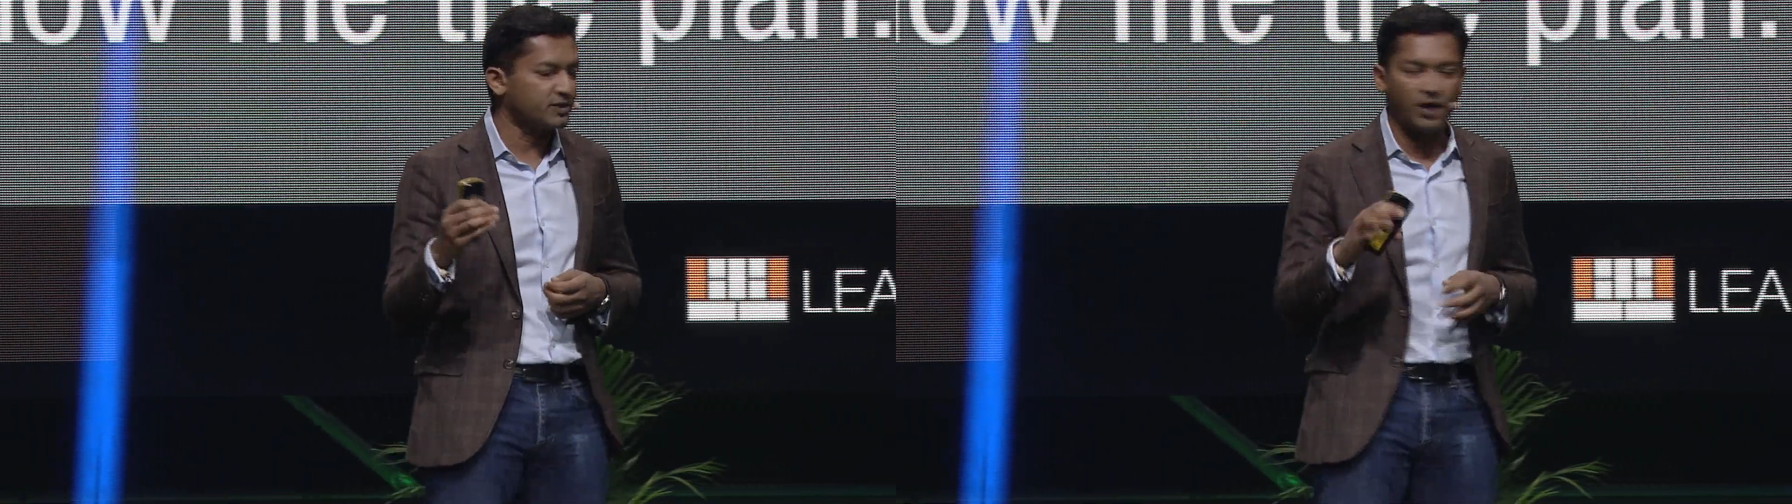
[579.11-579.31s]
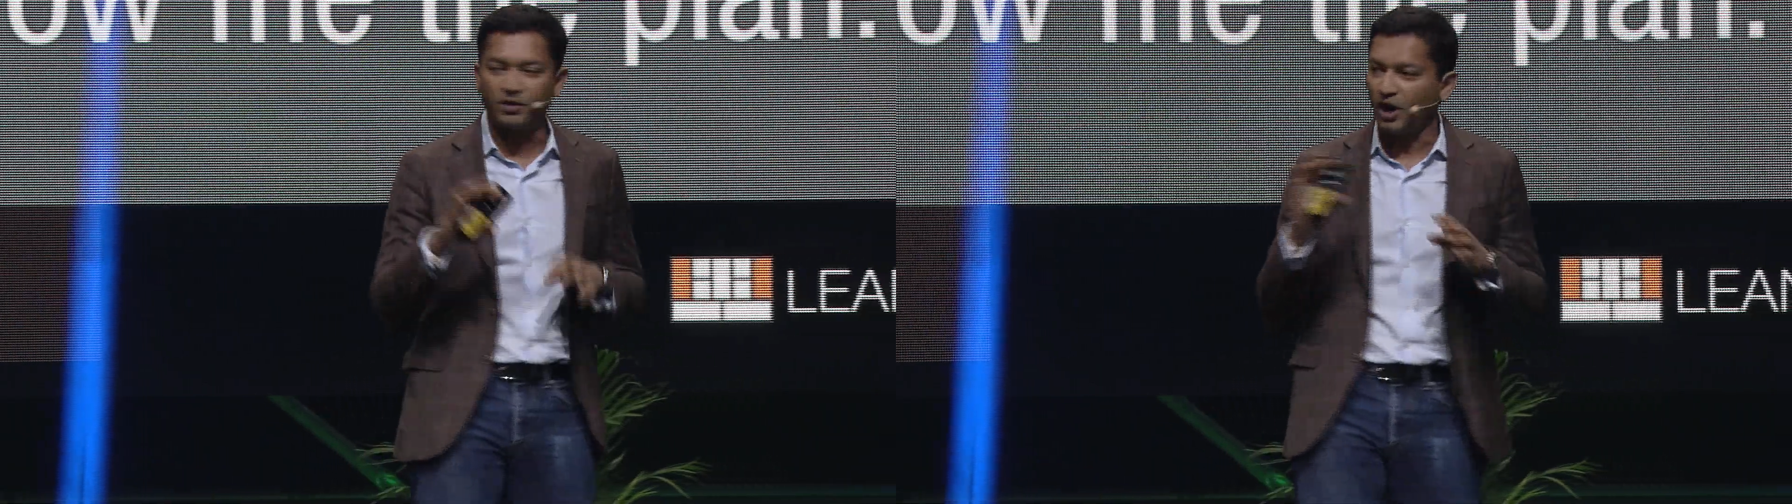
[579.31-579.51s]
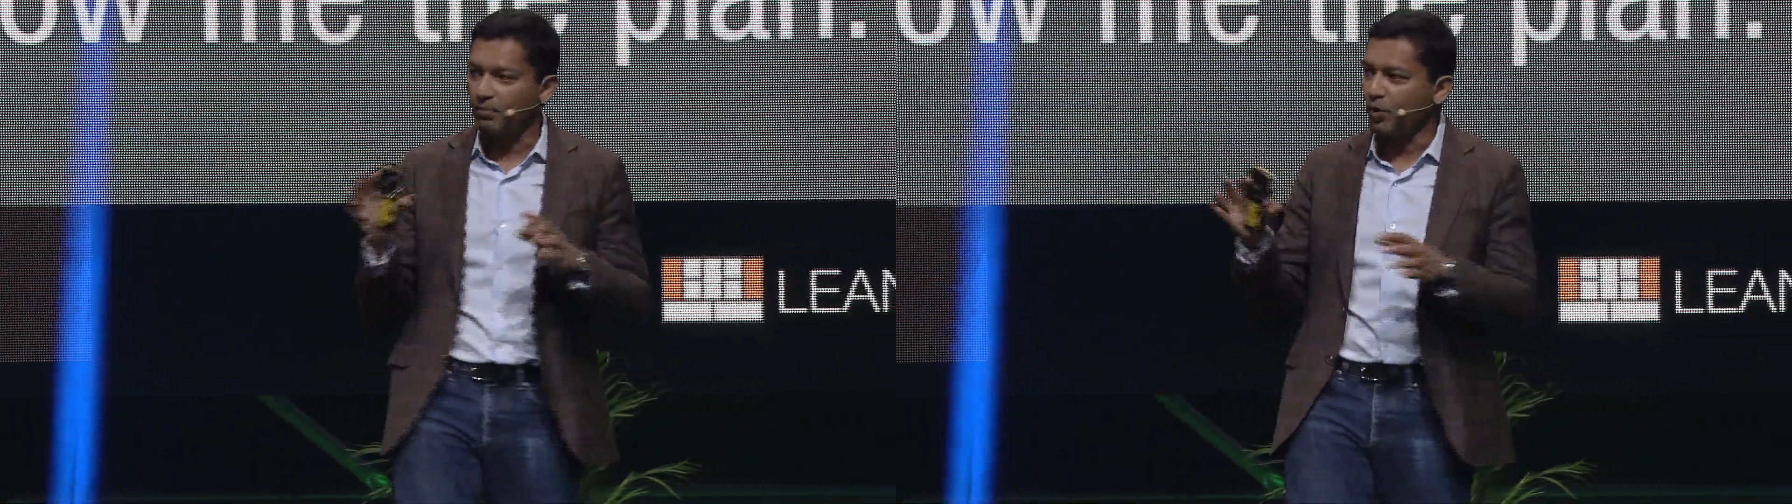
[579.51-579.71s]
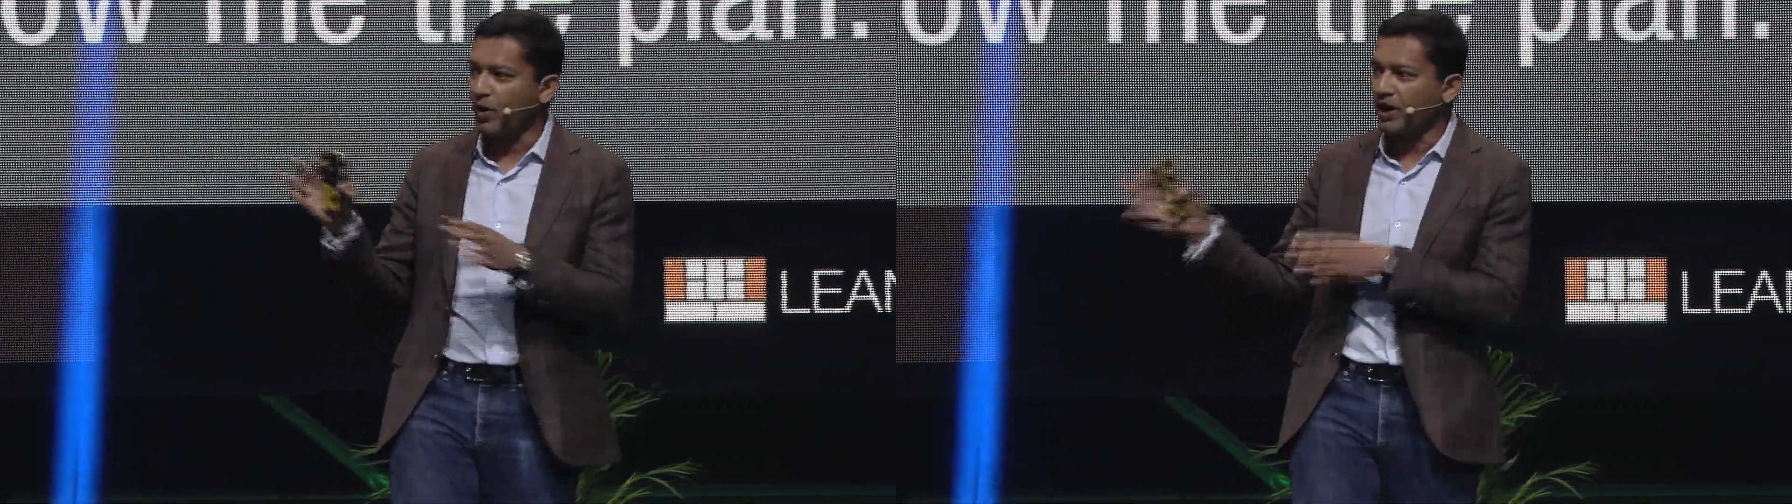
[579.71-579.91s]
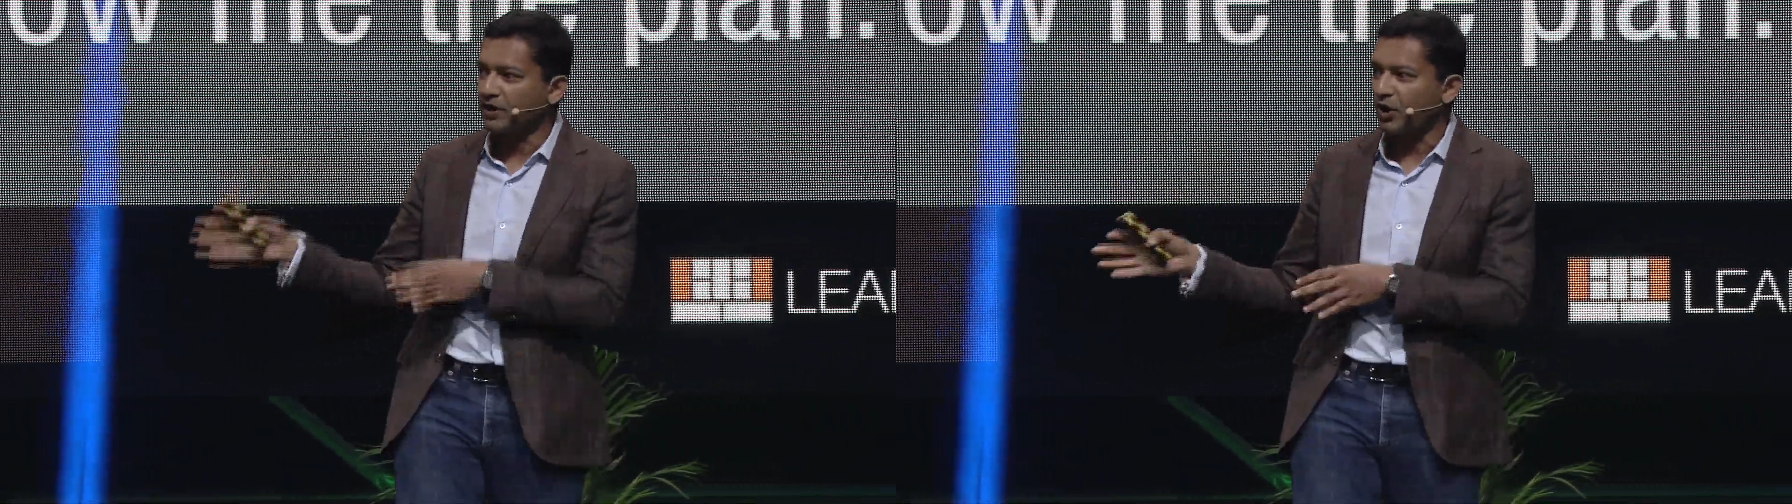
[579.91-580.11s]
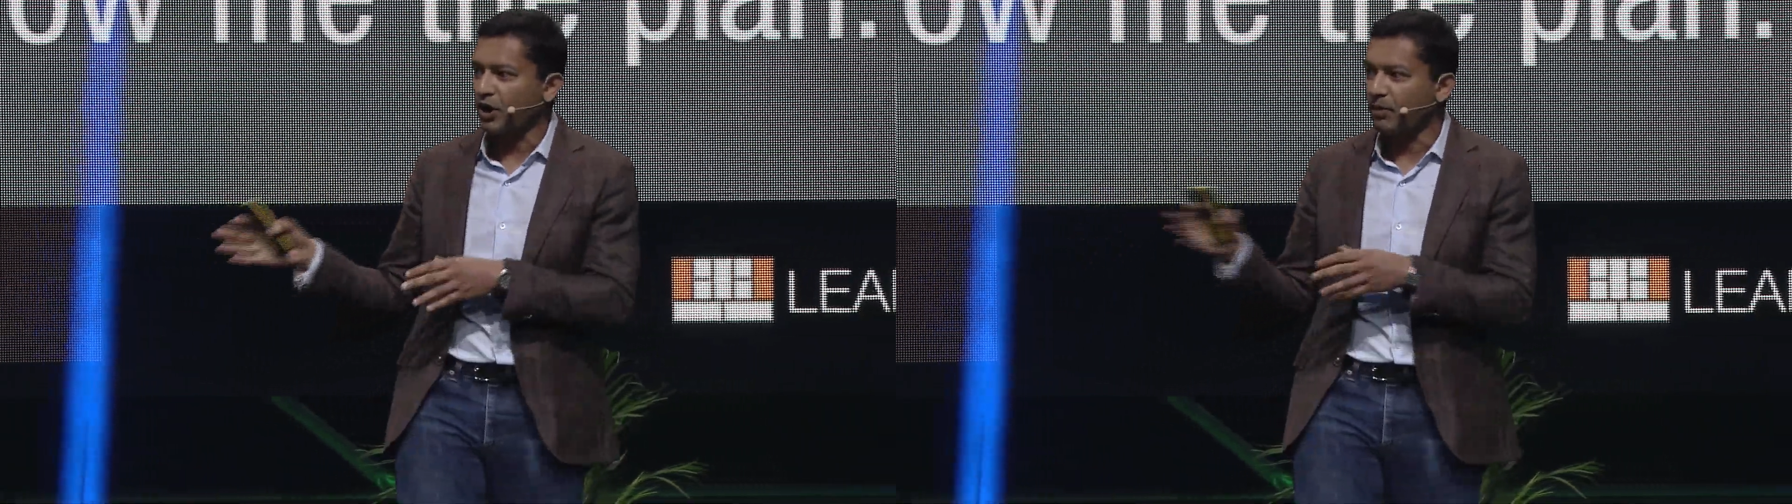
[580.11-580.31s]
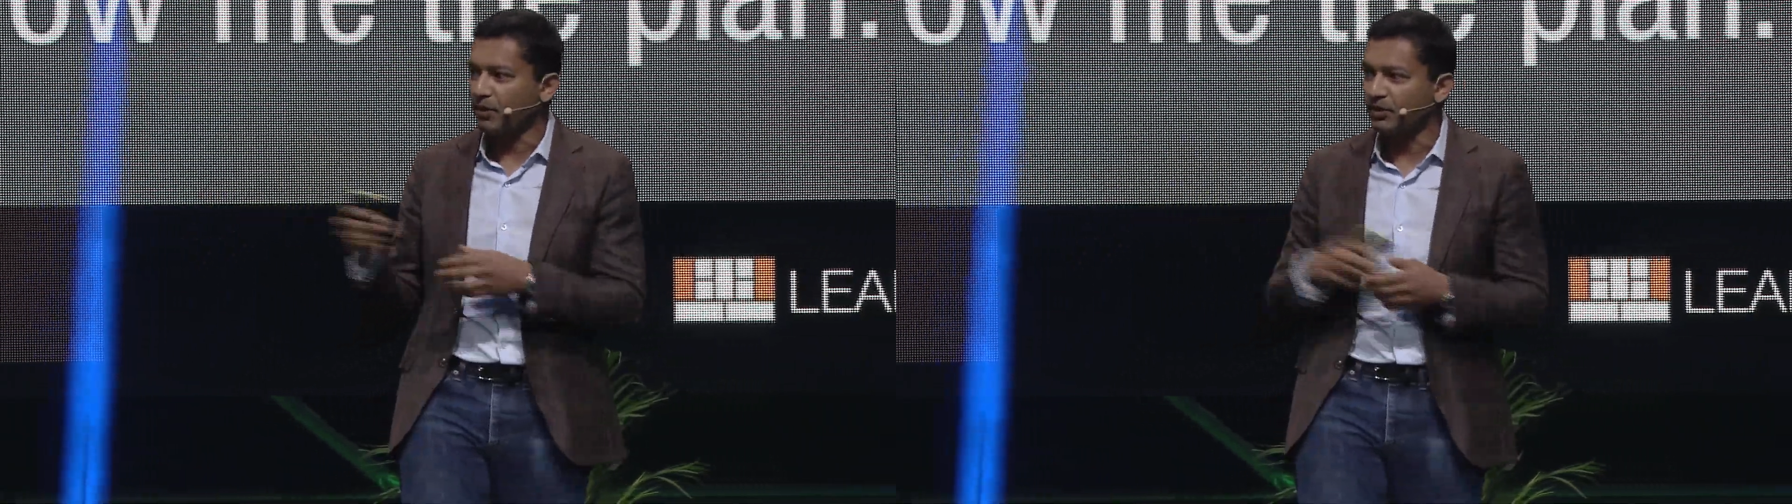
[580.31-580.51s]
It's not the number 1. I'll talk about